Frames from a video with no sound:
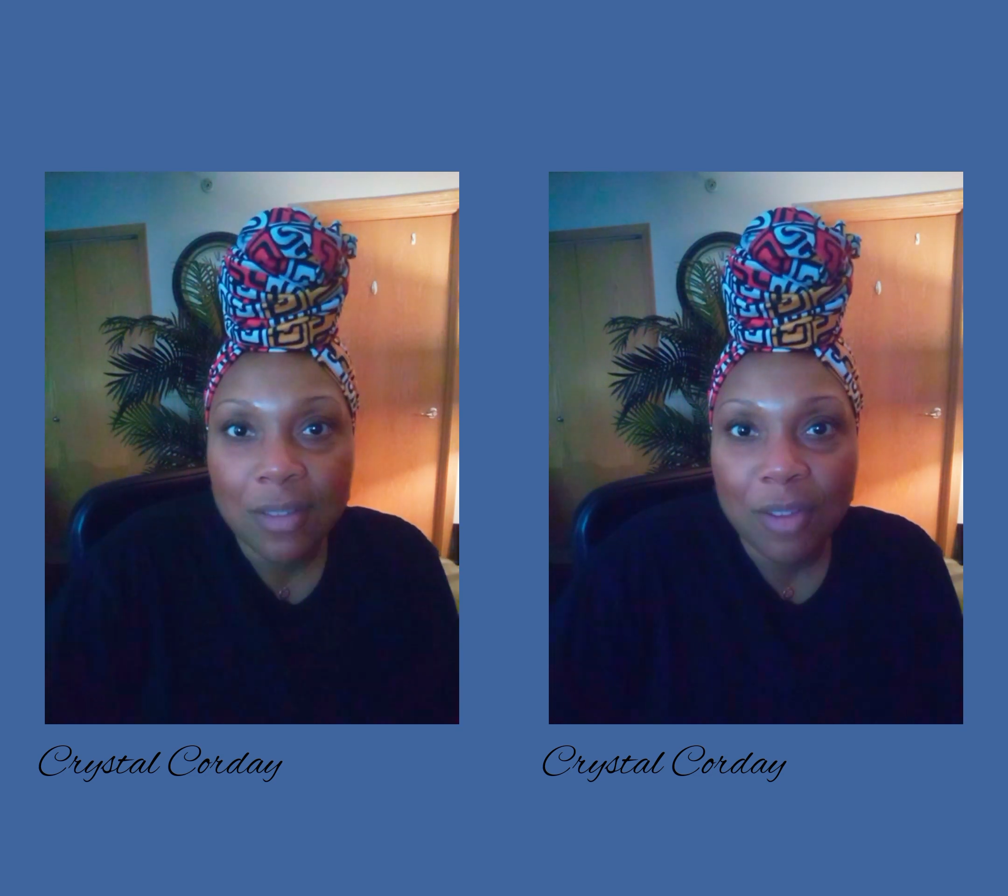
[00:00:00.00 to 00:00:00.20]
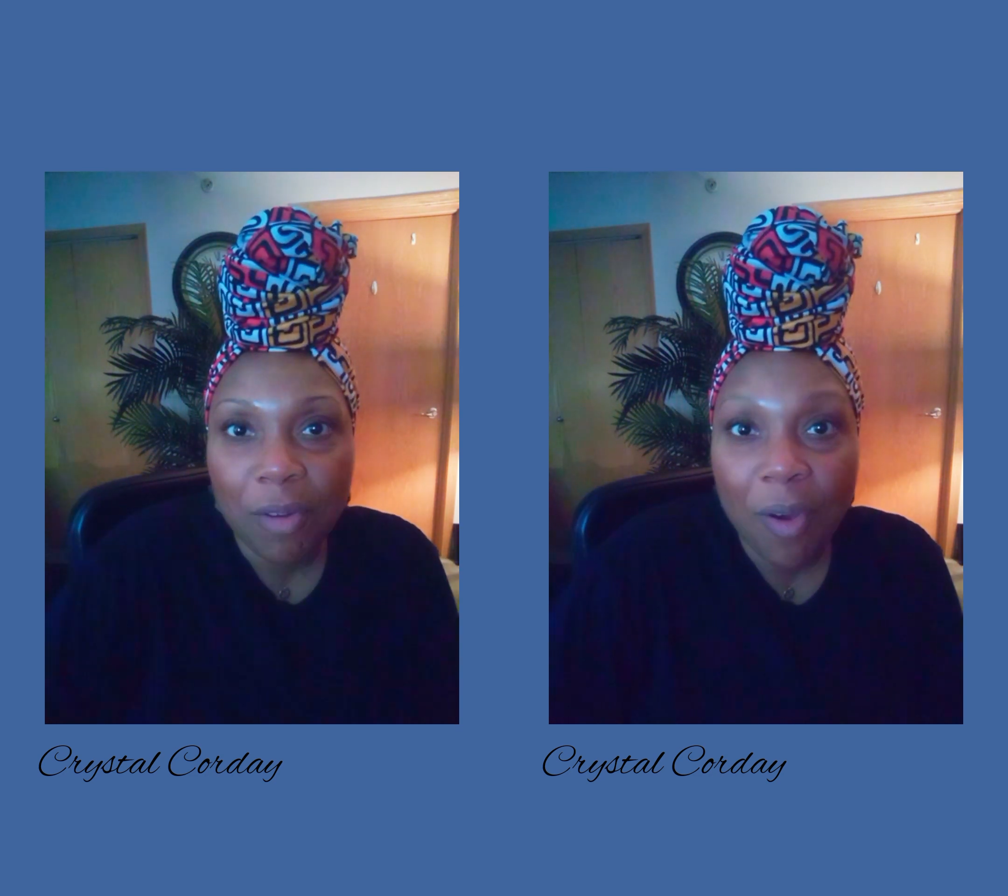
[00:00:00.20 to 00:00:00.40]

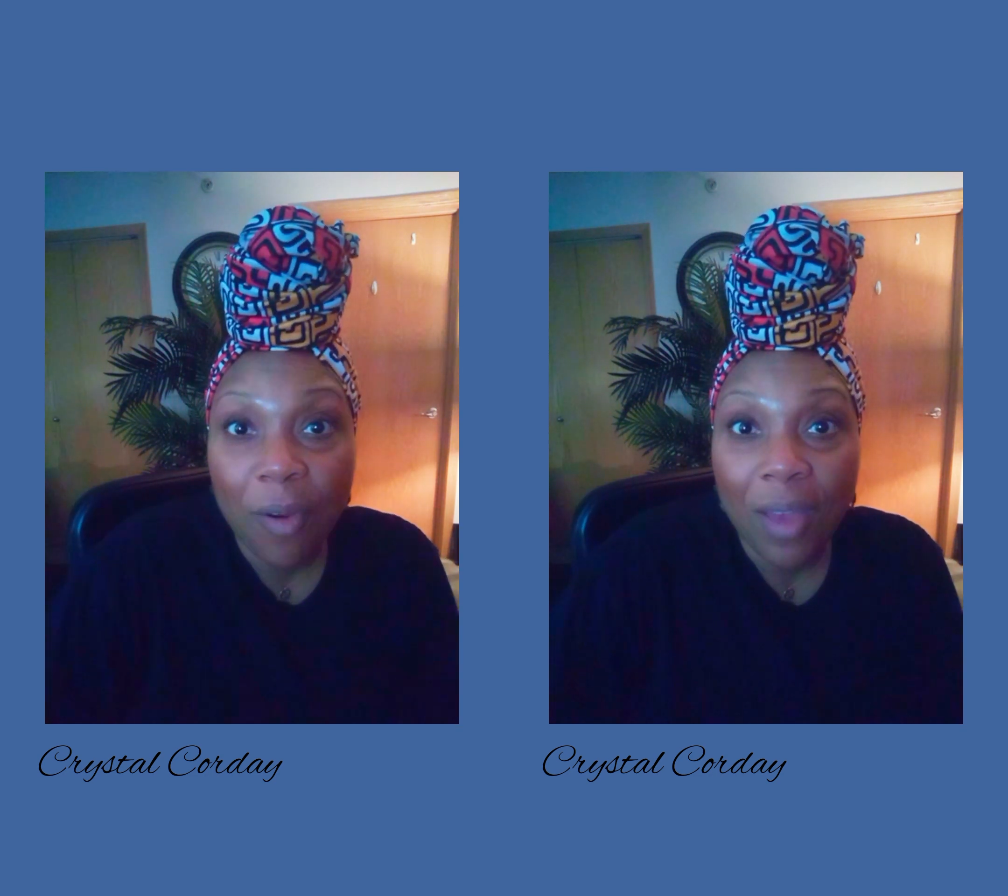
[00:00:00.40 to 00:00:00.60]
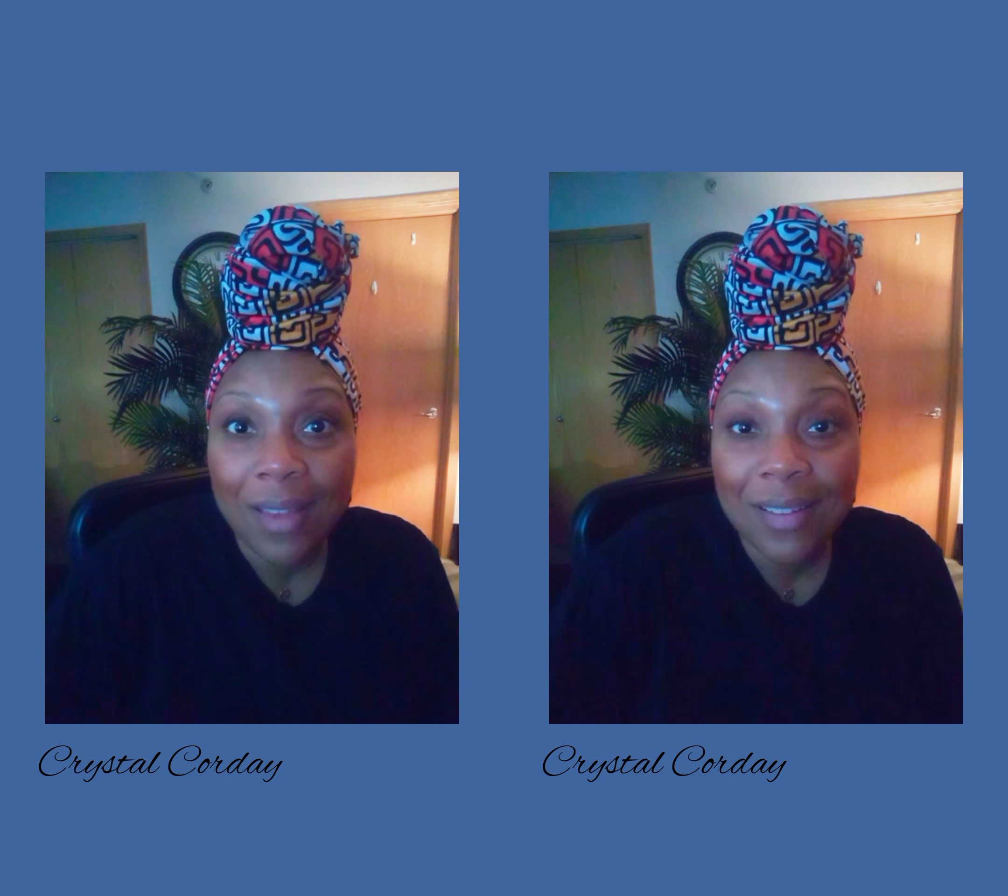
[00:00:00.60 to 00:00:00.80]
So,
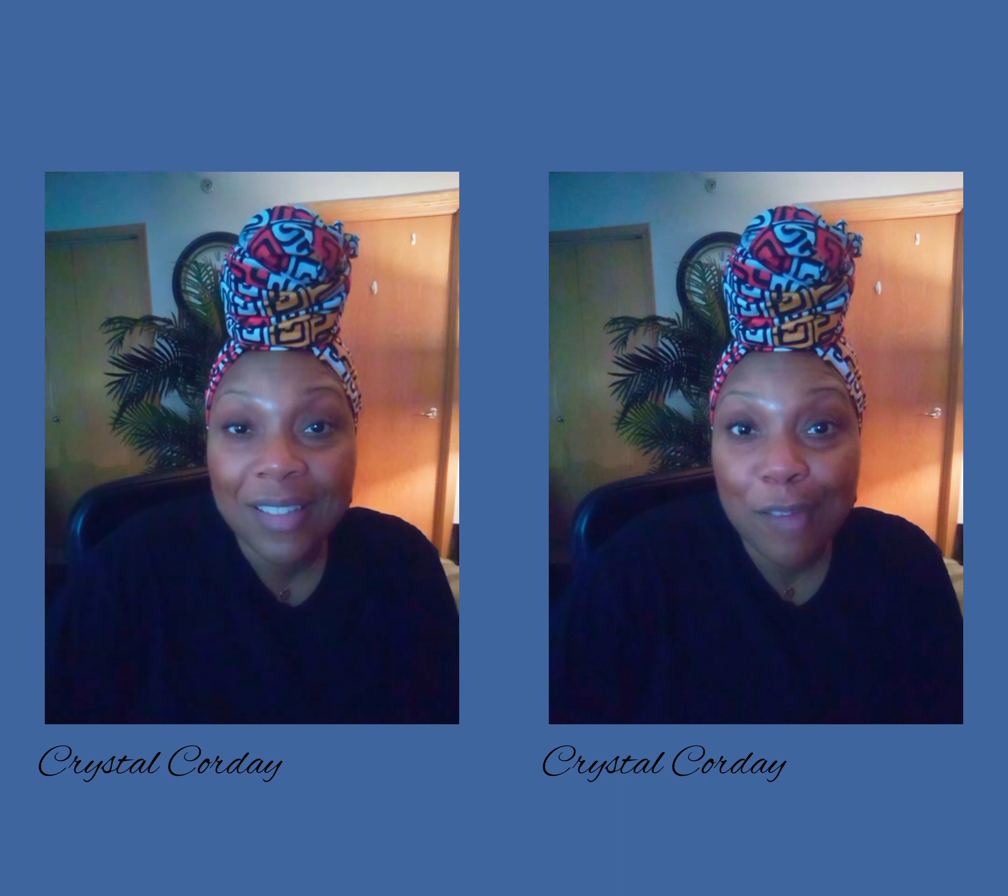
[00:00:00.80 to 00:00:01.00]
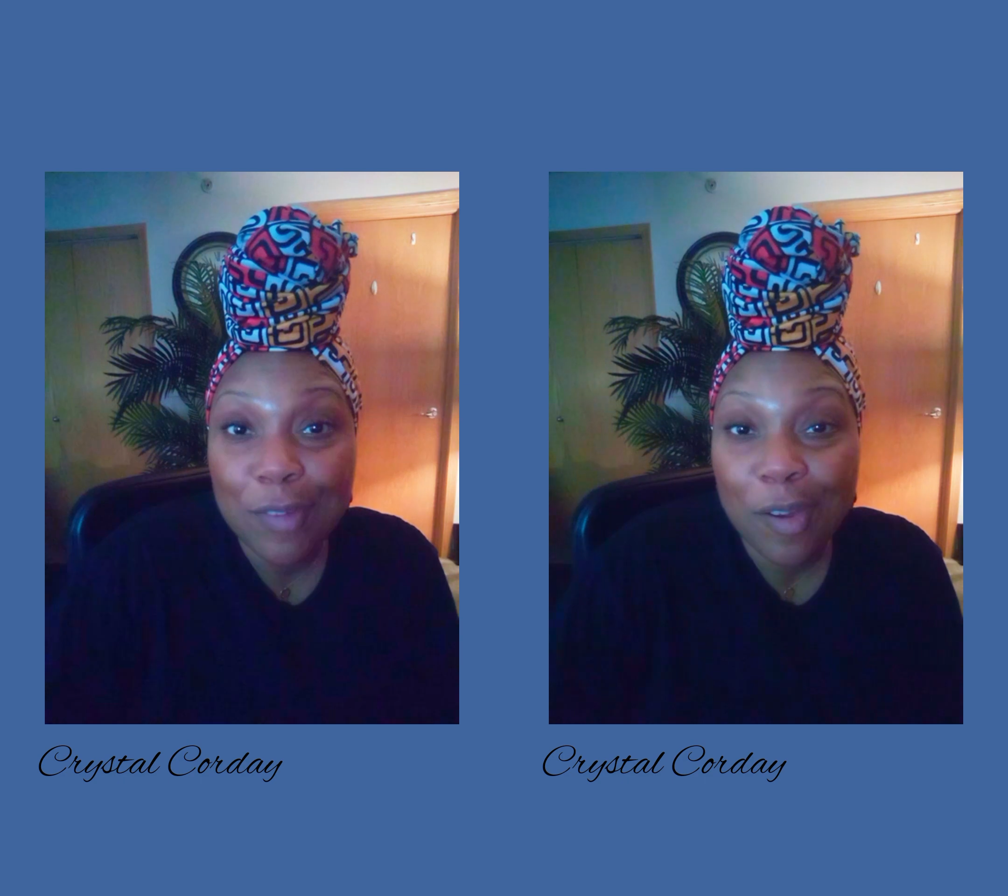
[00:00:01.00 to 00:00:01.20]
okay, love